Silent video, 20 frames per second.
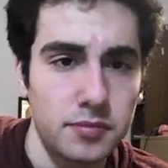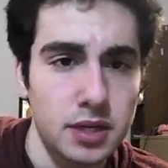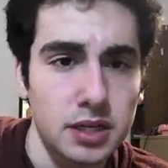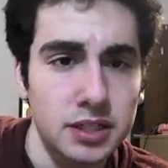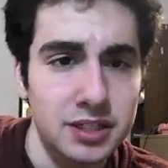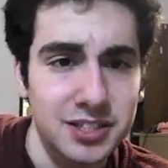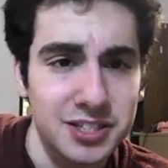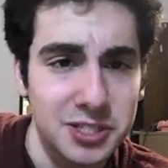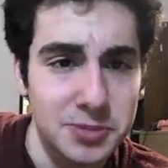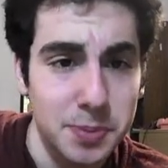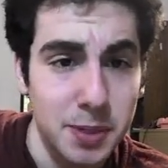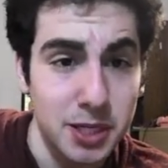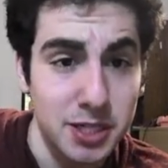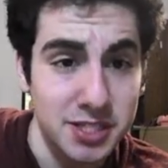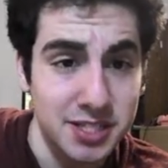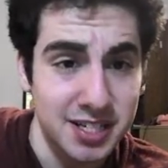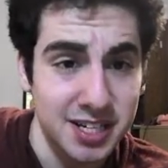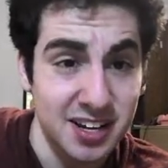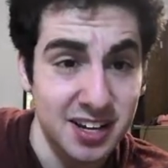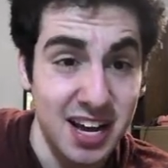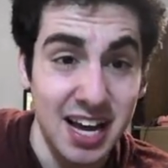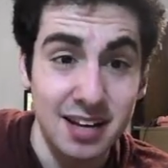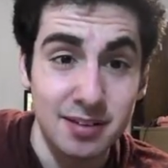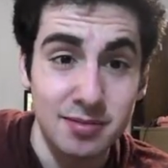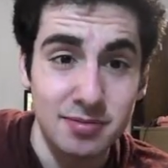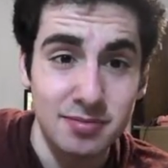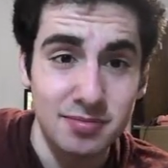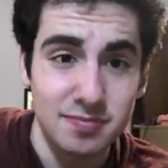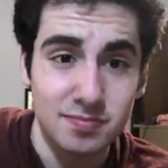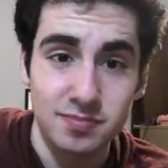conspiracy,
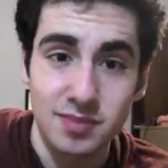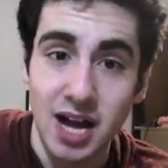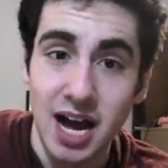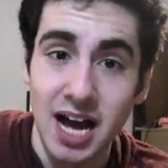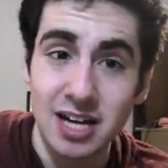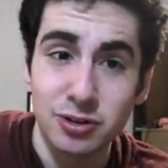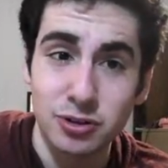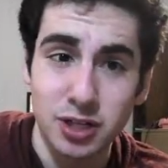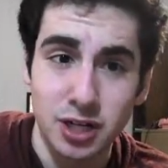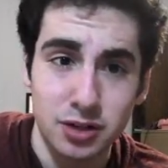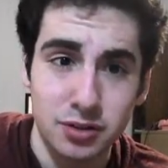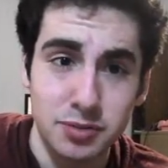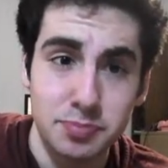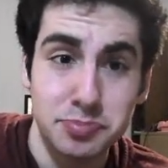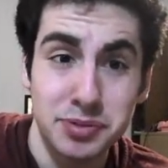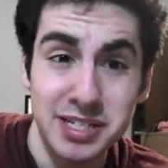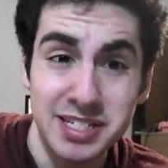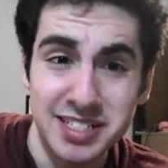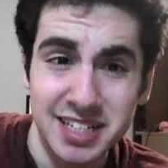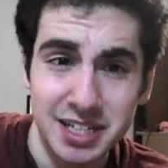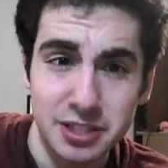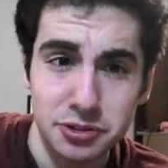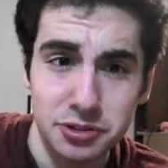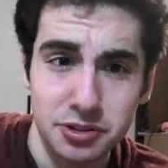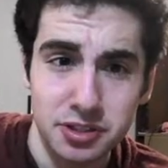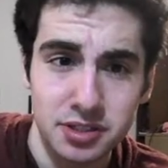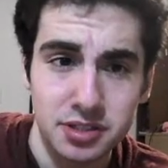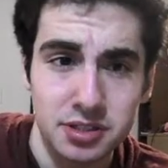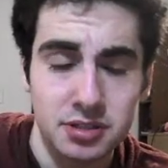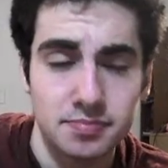and I don't know, pretty
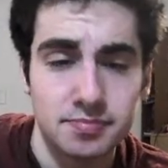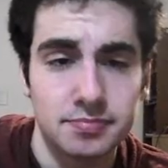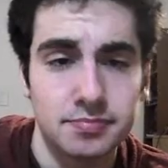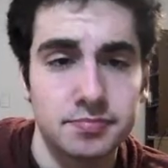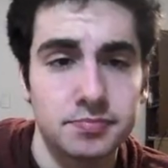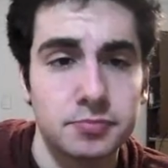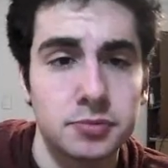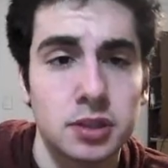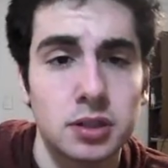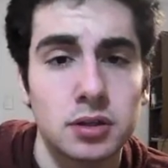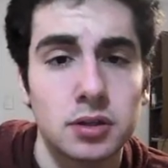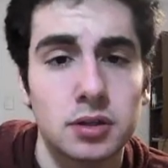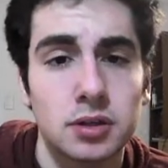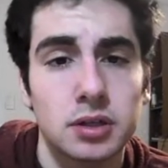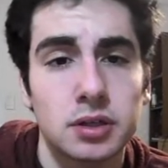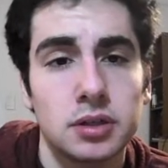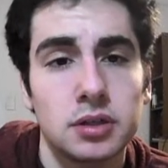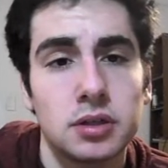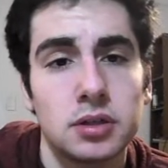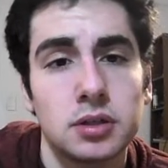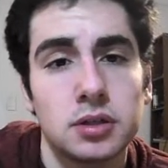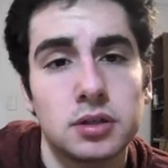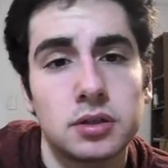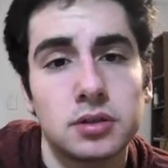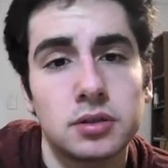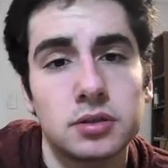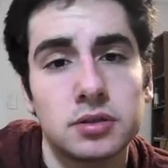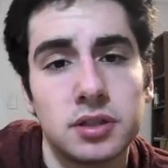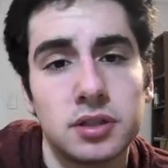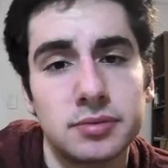dangerous.
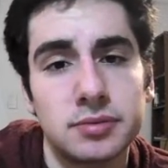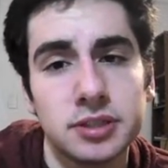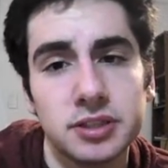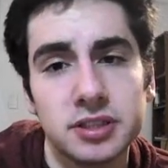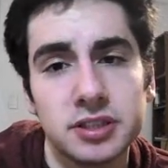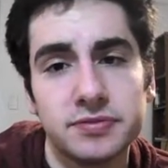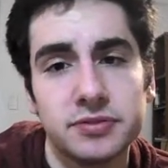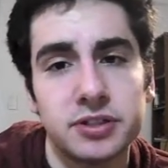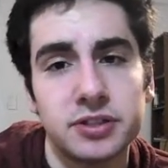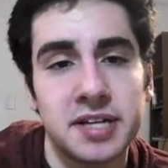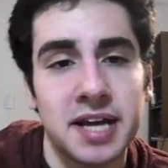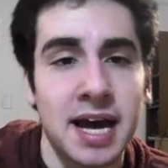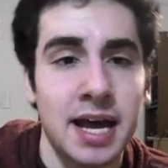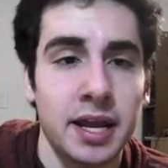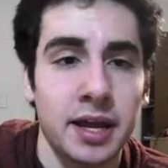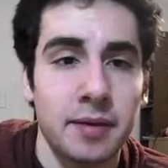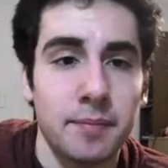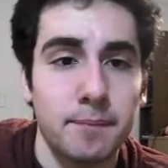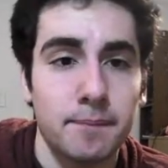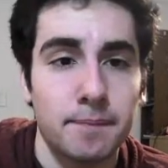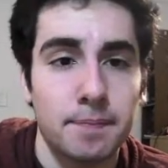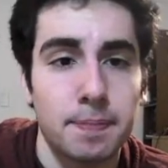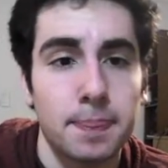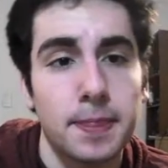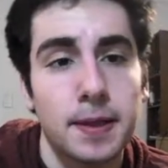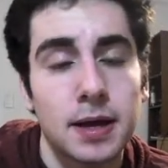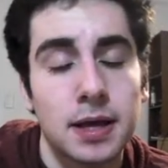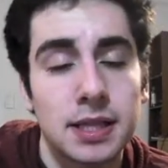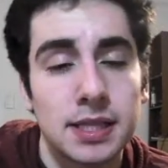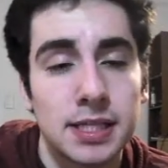Number 34, Daddy.
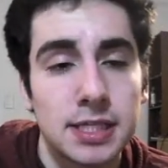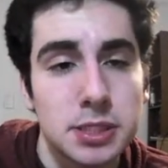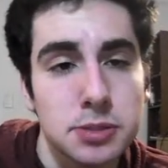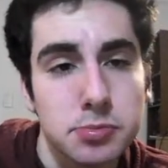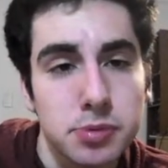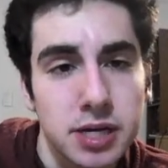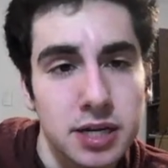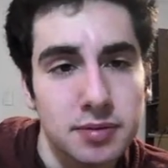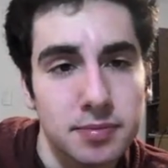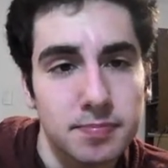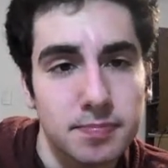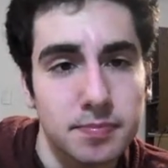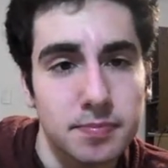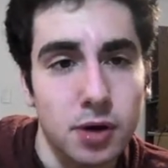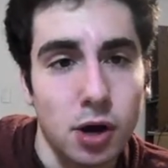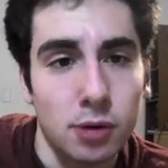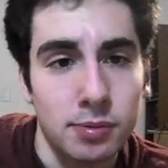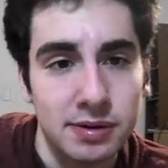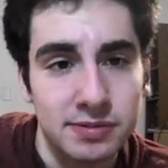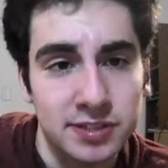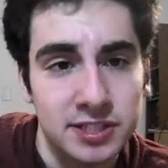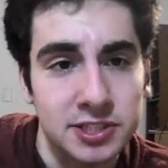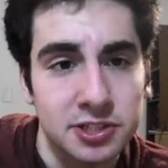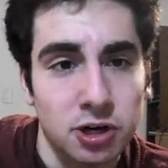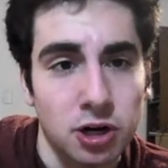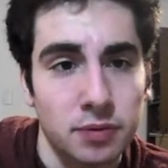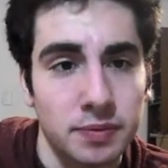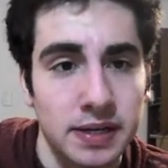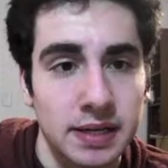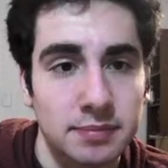This is what all my friends
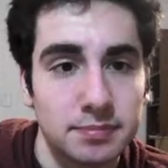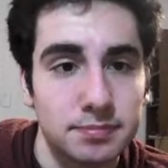call me.